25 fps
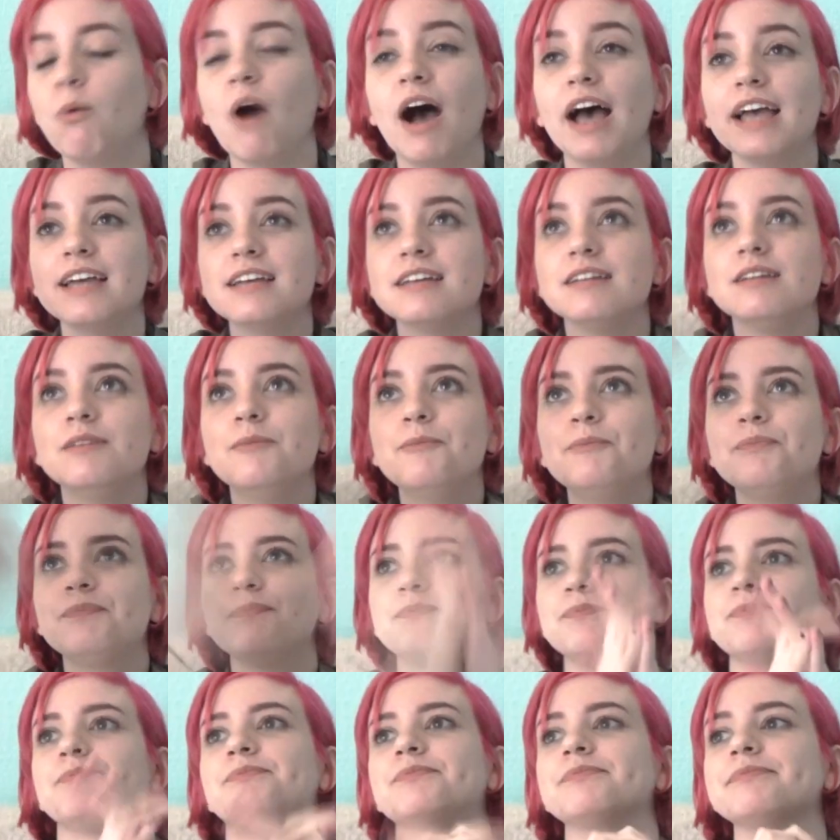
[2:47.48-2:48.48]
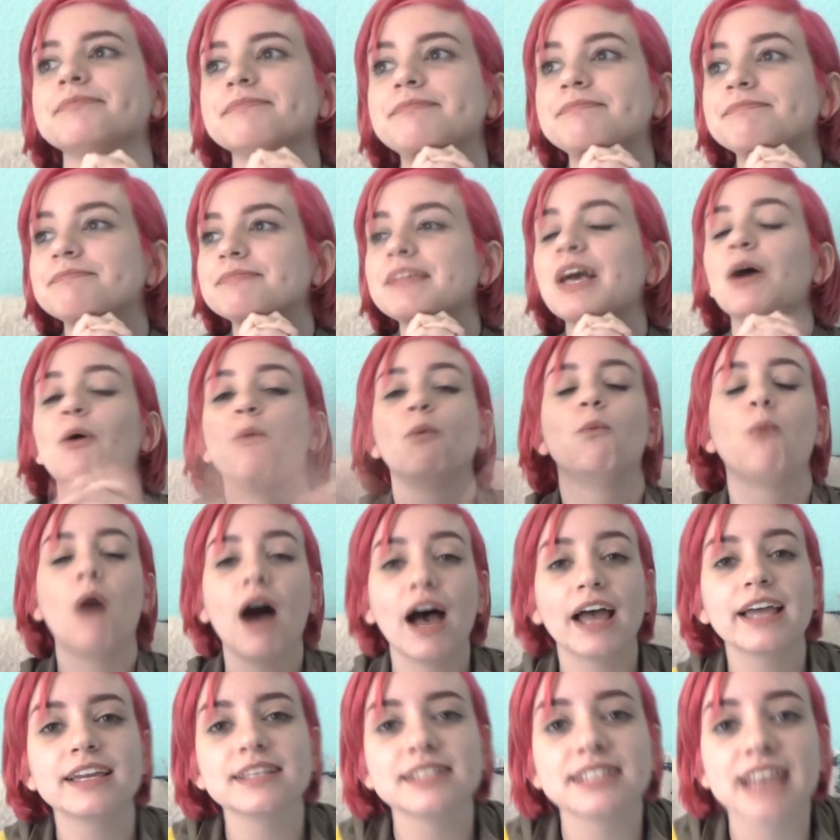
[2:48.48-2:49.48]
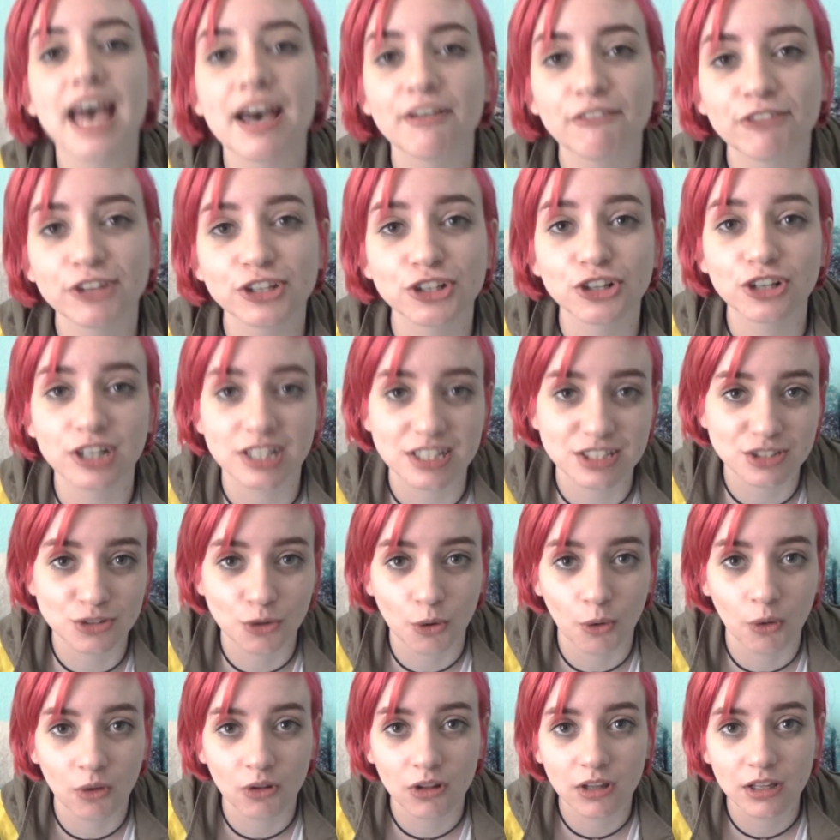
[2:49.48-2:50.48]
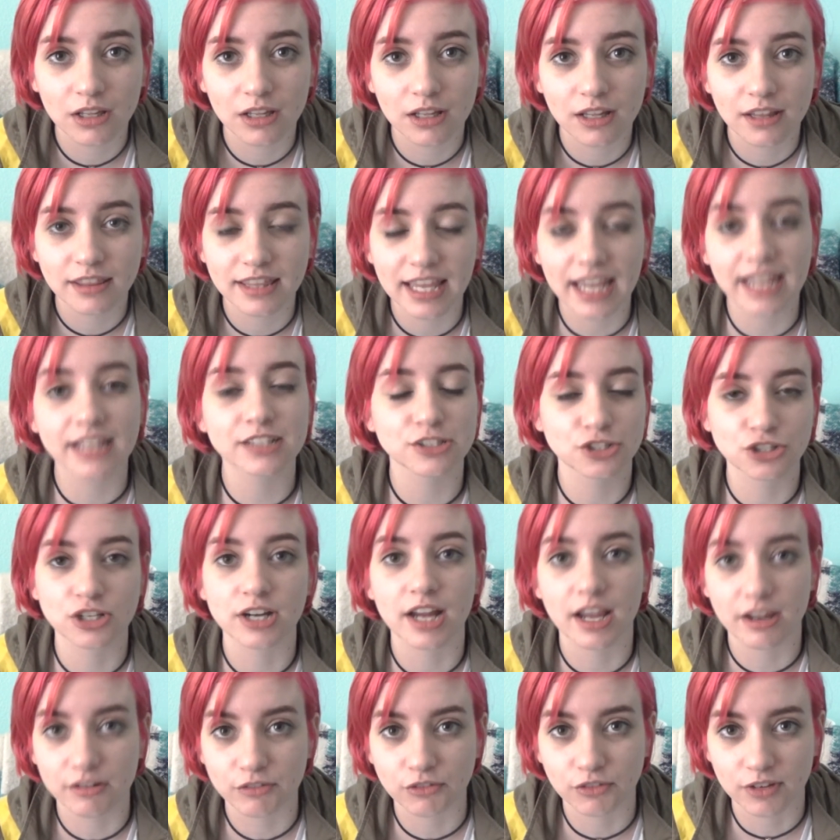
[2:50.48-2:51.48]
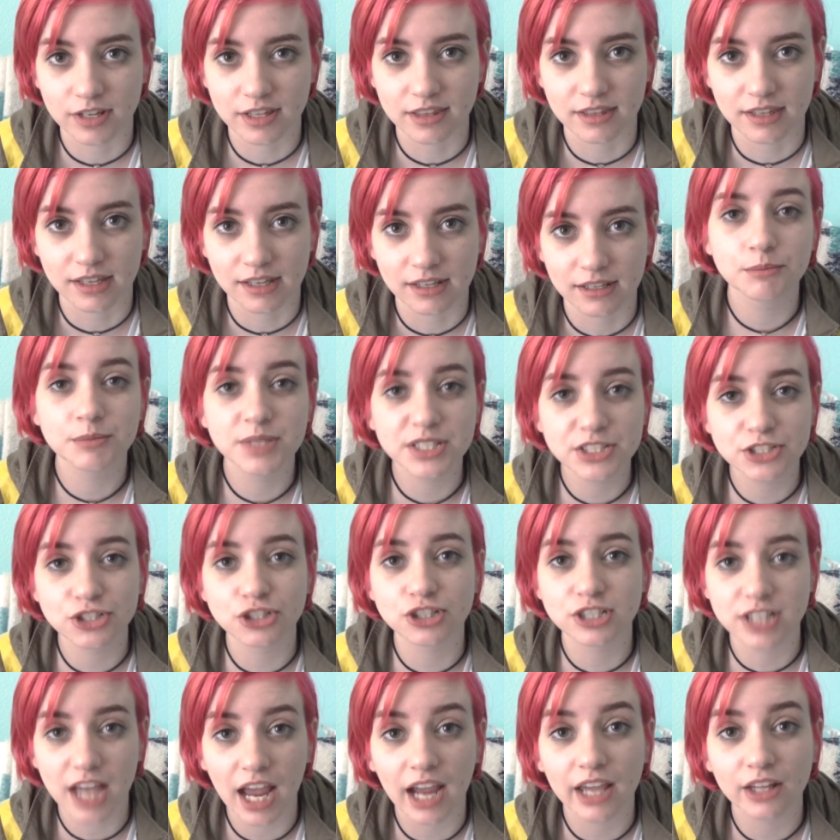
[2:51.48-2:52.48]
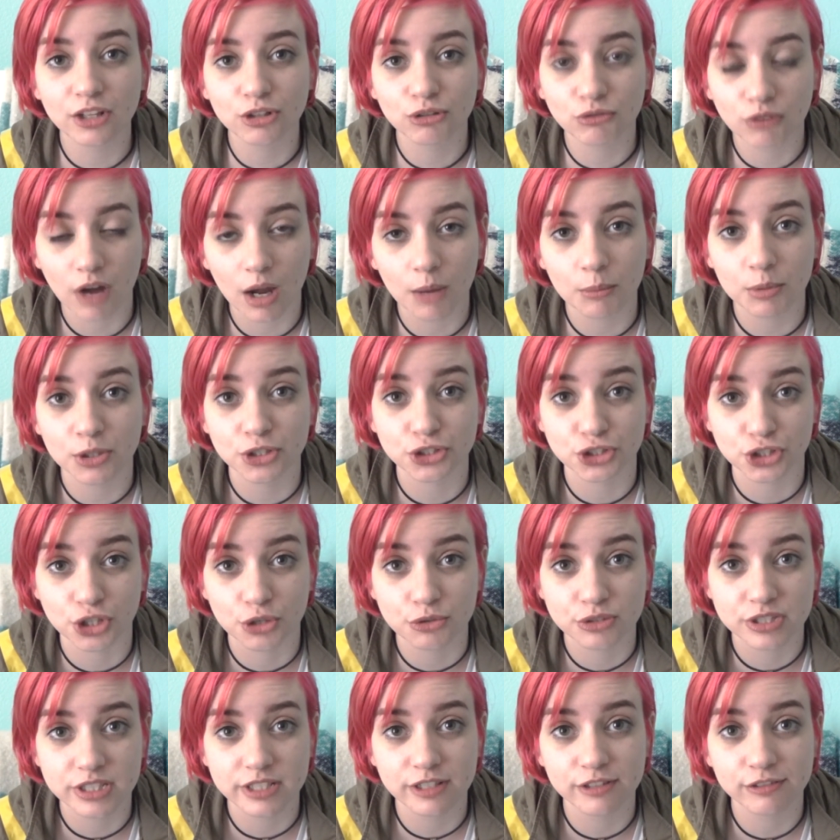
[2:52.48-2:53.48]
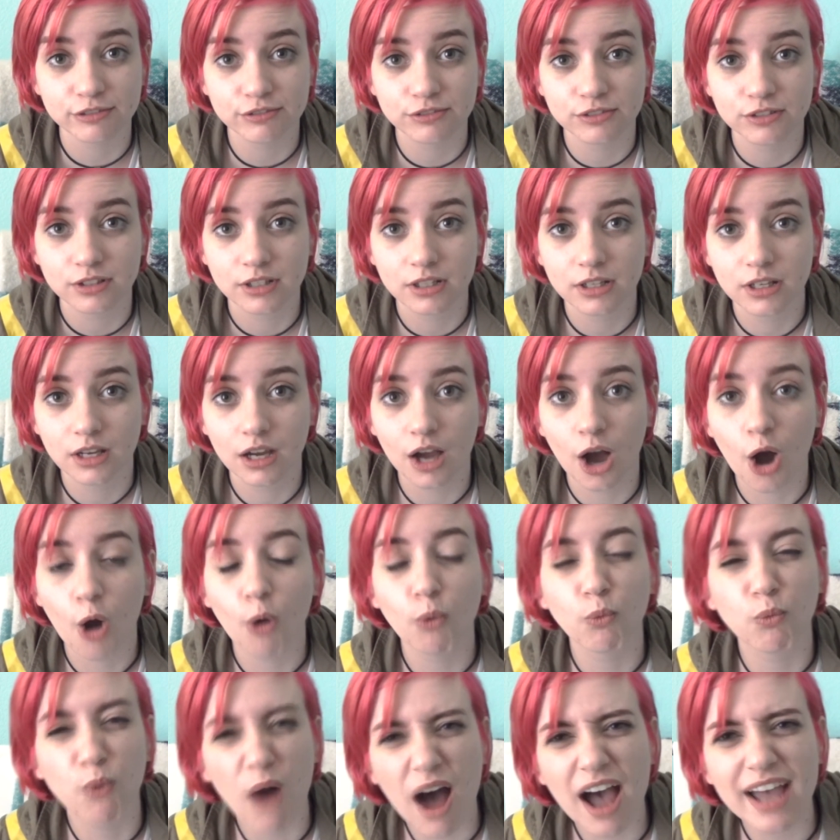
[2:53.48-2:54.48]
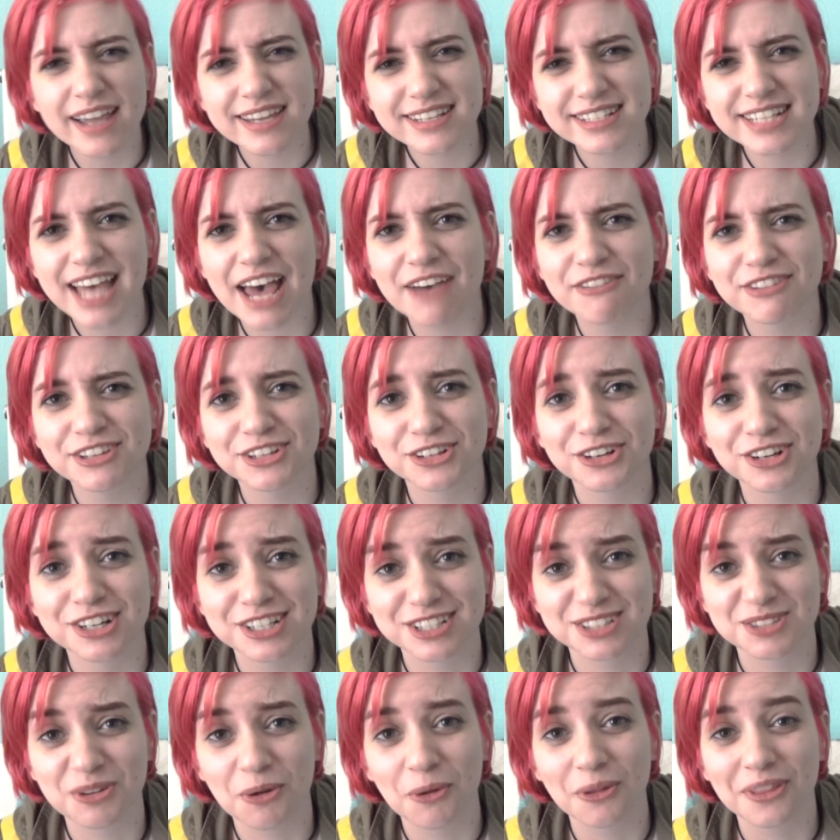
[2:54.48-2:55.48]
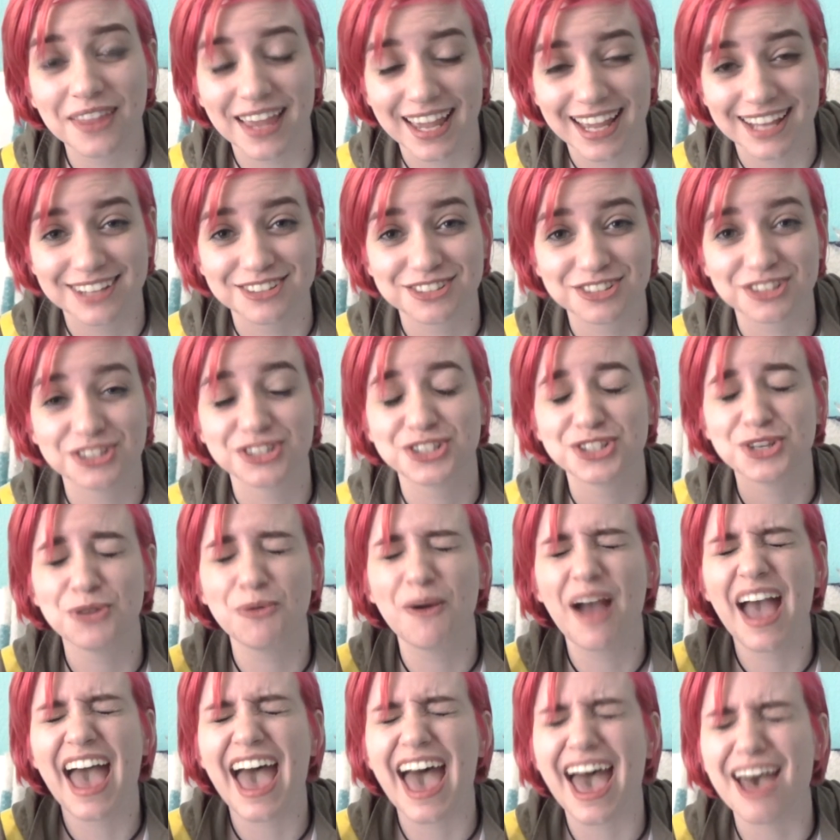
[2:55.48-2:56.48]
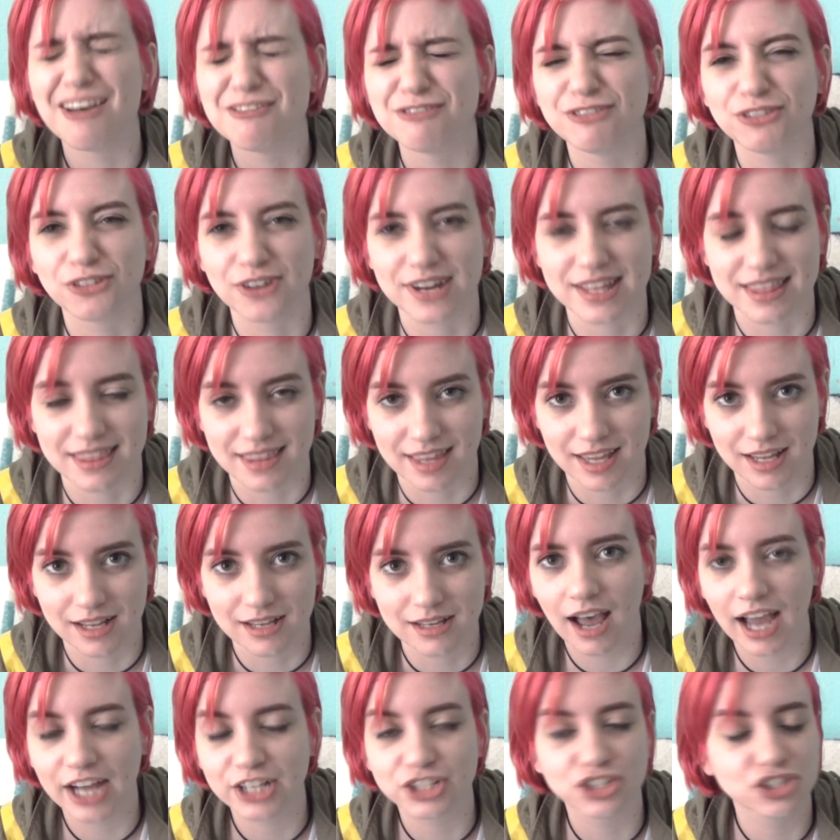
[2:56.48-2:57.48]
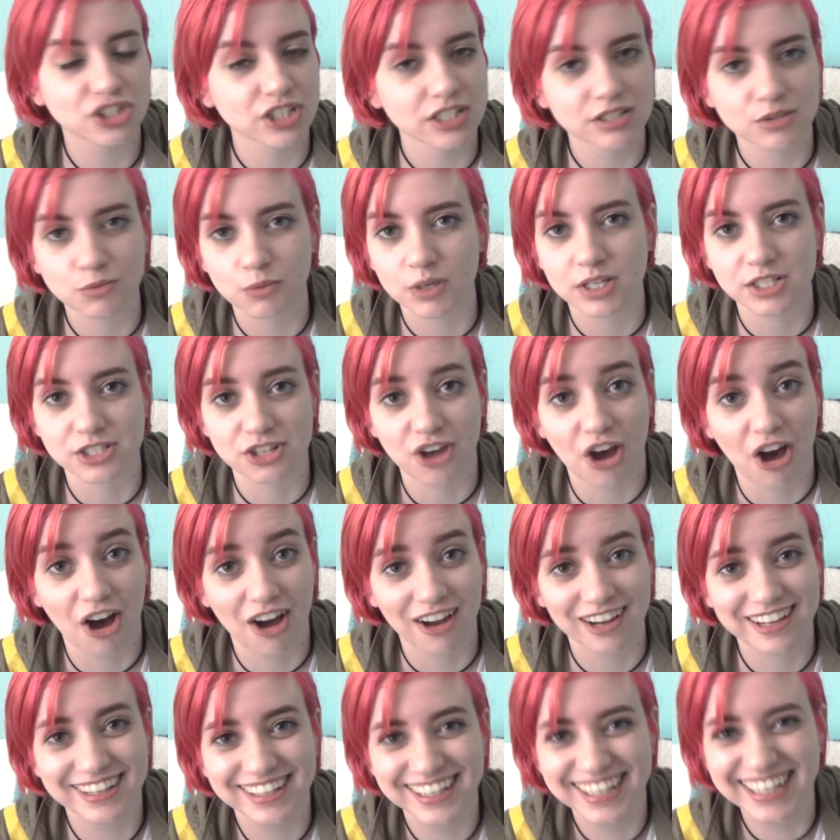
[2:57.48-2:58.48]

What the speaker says: Why is Heavy Dirty Soul the answer to everything? Mr. Tyler Robert Joseph, why is Heavy Dirty Soul the answer to everything? I just want to talk.